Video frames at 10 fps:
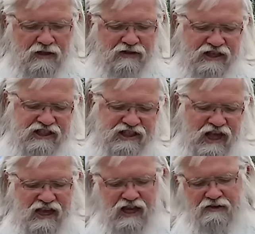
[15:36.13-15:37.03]
This
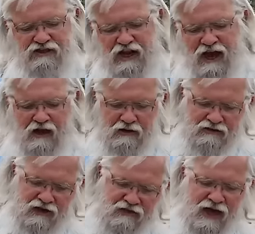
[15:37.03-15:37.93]
thing gives out,
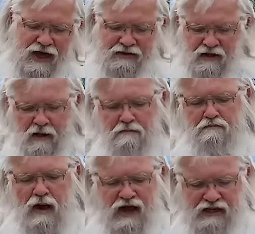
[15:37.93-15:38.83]
and then that
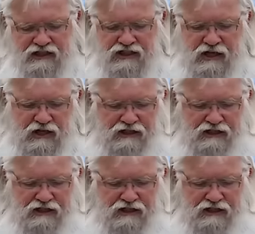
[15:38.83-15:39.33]
bugs,